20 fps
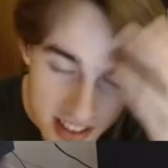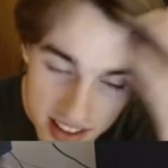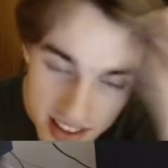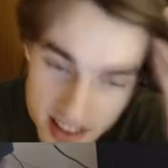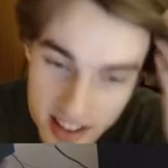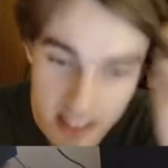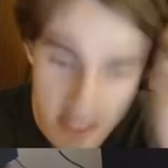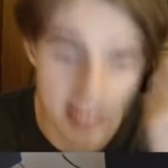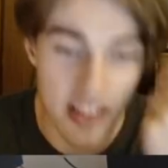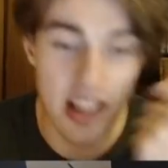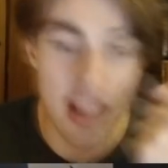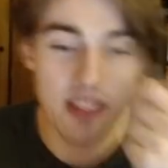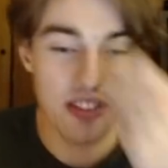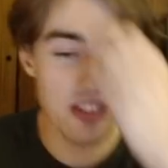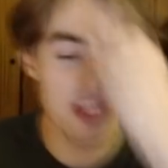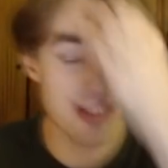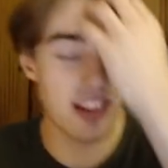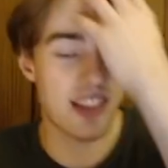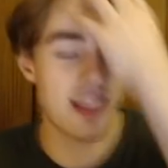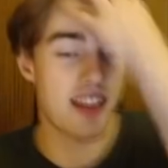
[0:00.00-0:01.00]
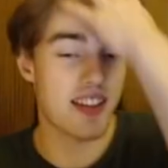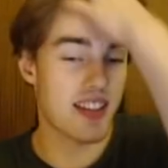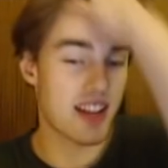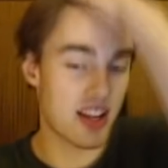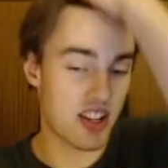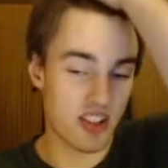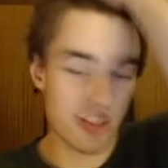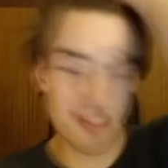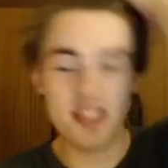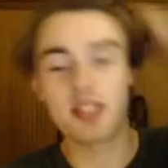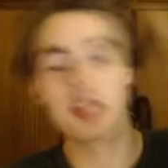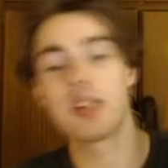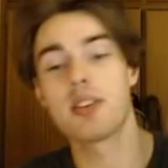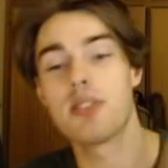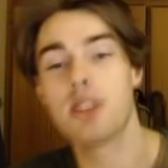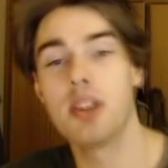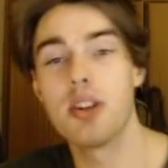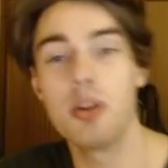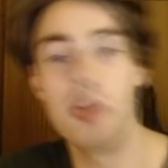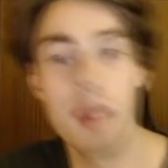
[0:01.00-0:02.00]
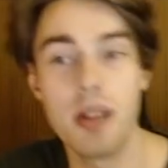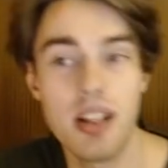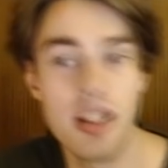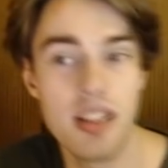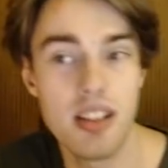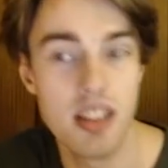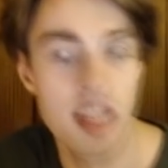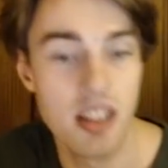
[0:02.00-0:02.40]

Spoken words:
I don't know. Never really liked that show. Sorry if you do, but